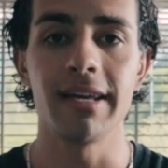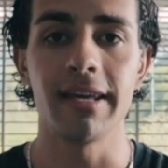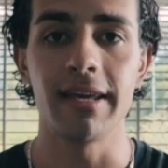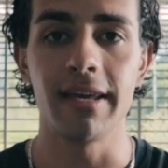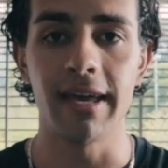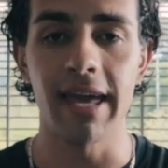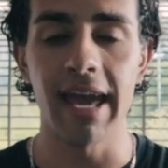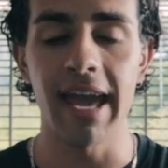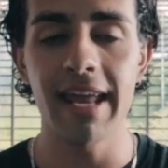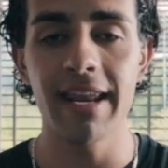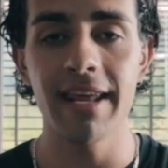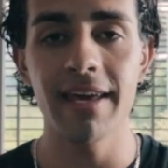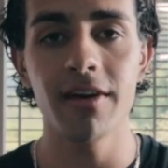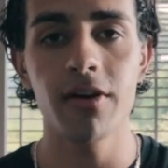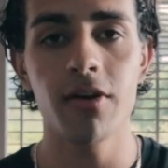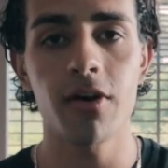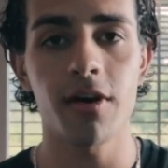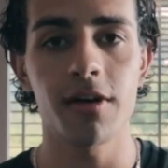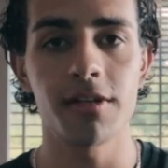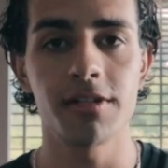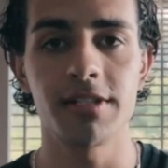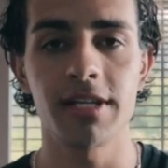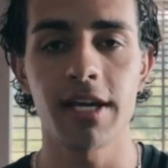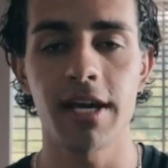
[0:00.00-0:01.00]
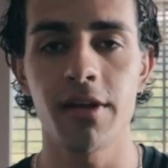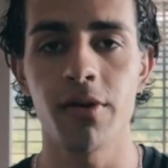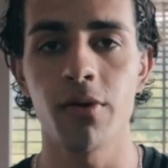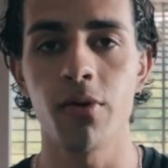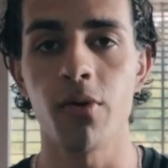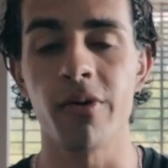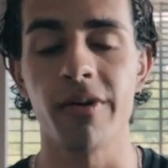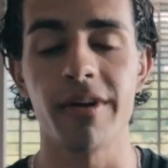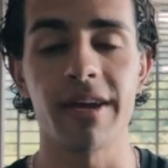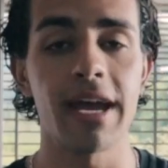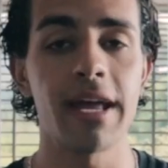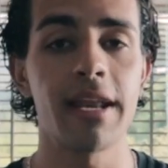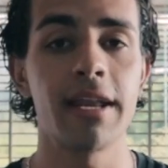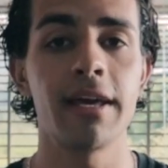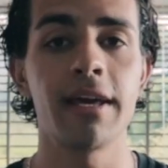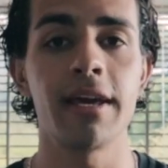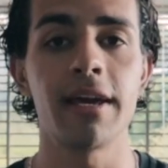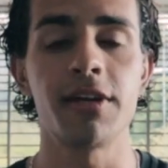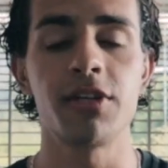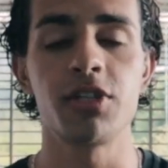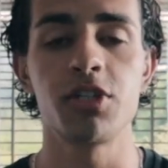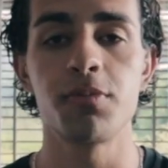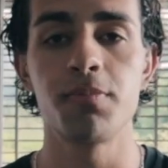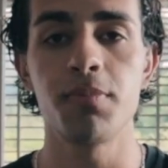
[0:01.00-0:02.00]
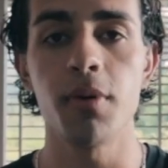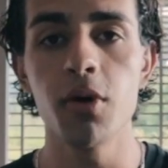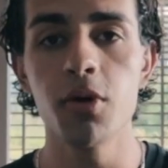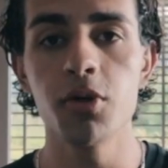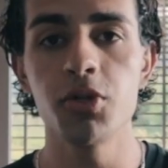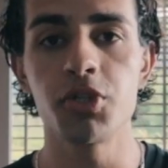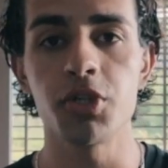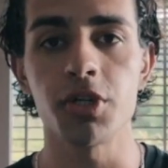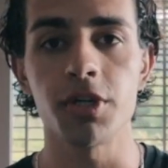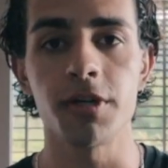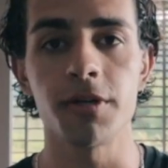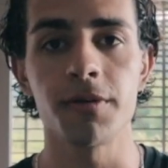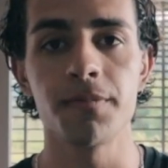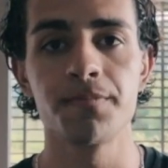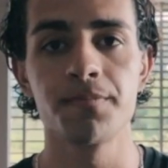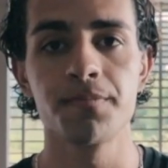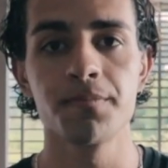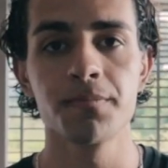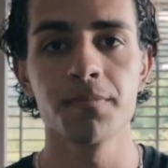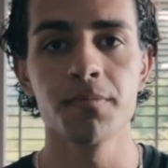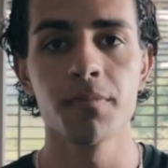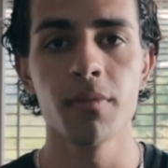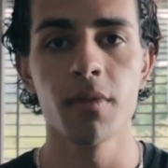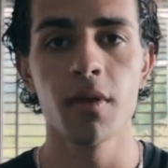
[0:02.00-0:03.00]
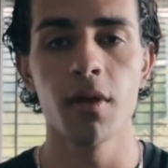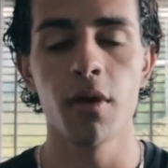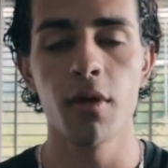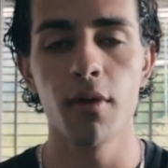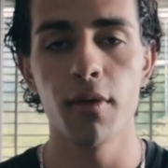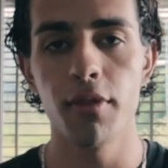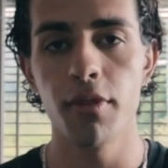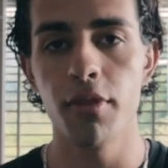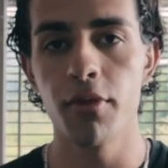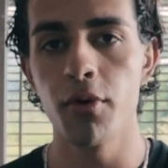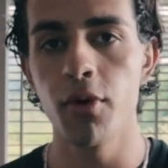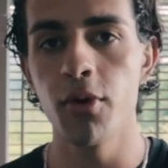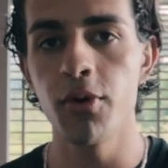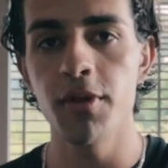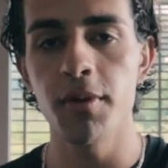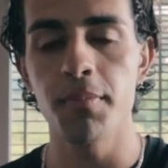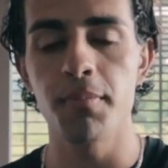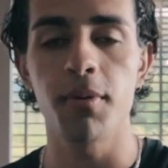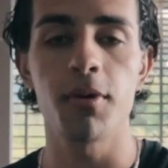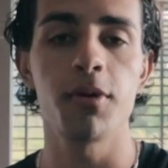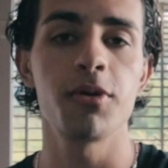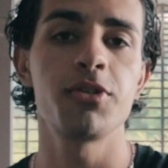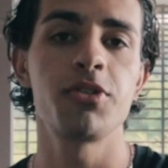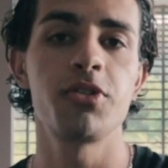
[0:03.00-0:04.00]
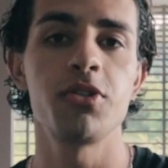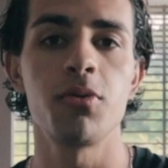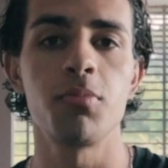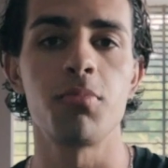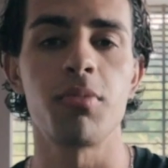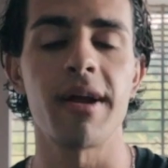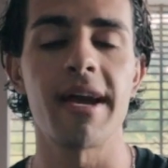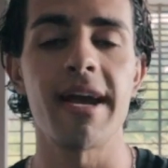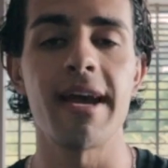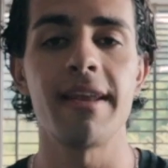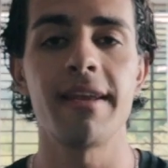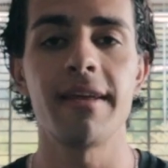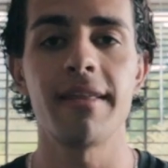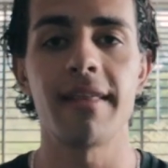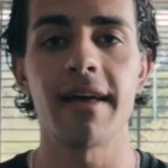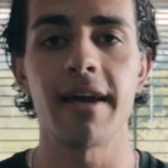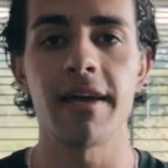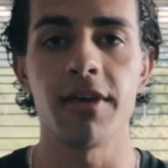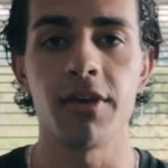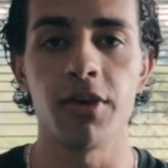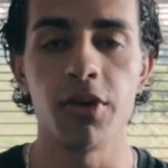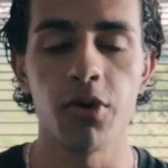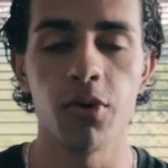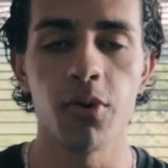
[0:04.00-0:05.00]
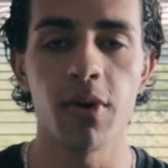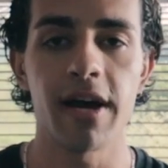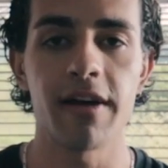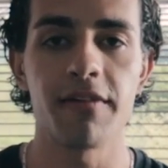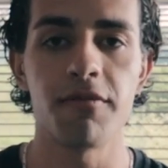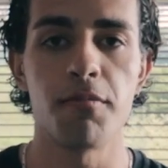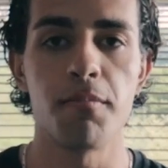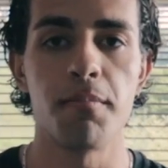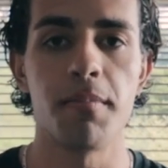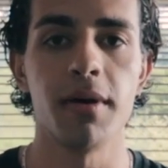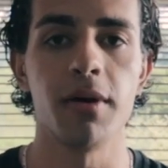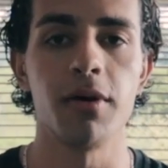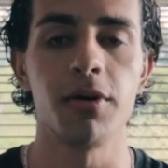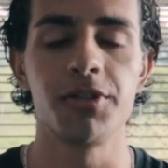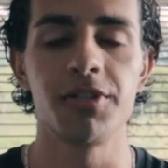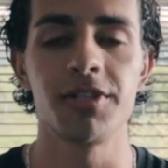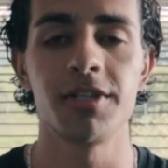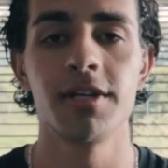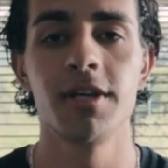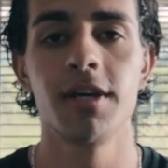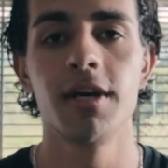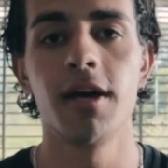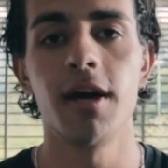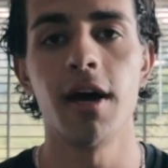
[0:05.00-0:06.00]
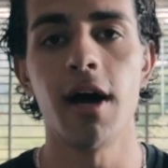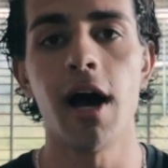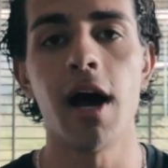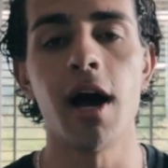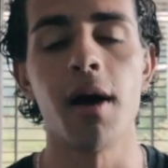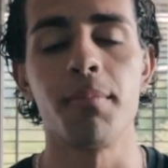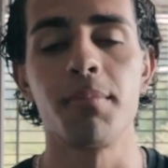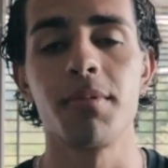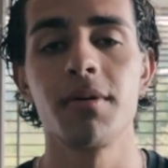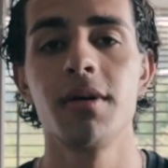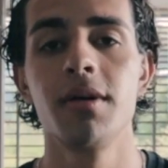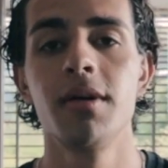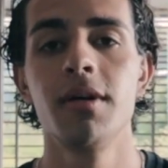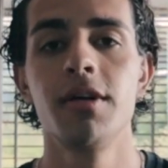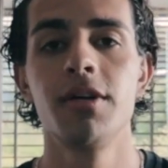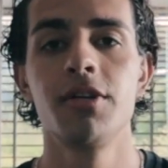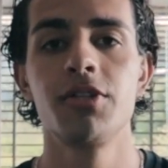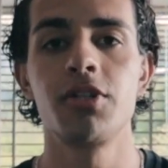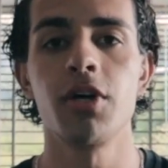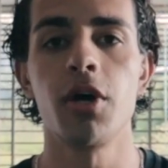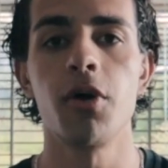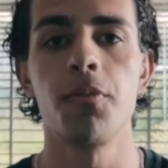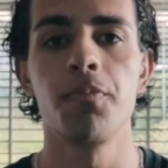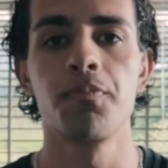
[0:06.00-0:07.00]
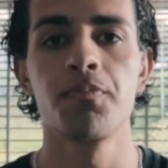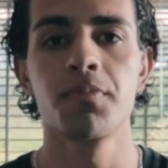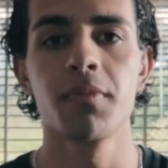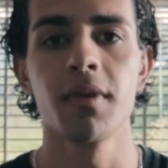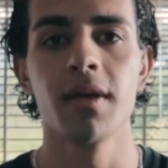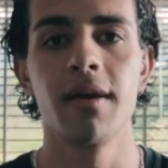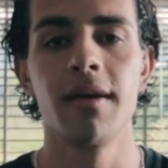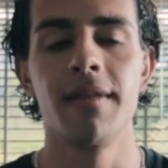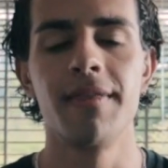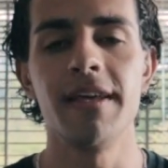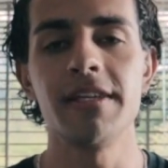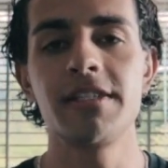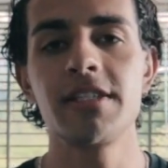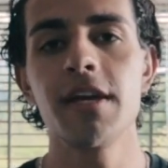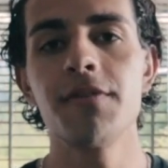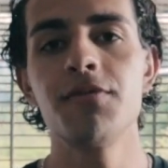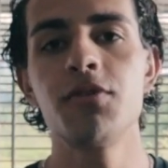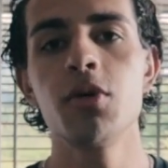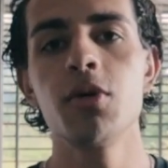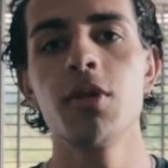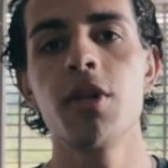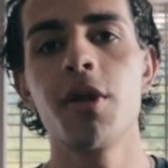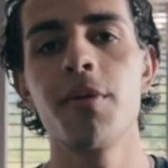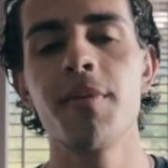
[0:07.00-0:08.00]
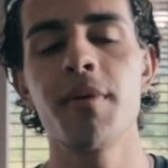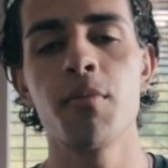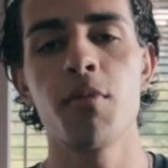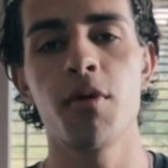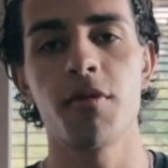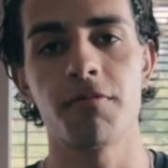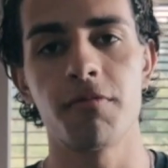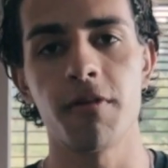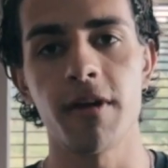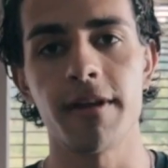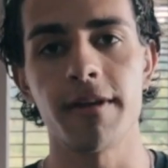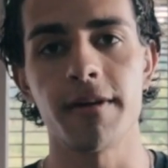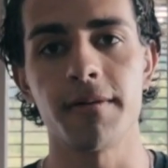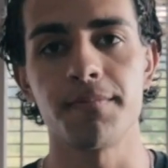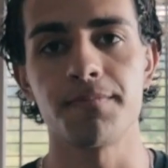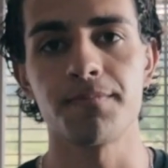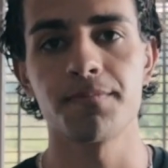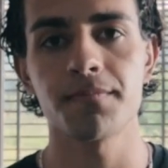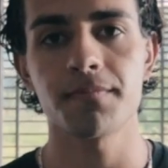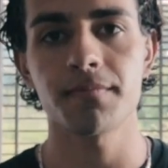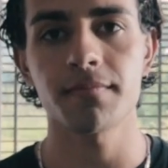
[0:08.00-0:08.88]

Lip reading: gaining content or gaining exposure through the personal brand that you have built up. So this gives you a little bit more freedom.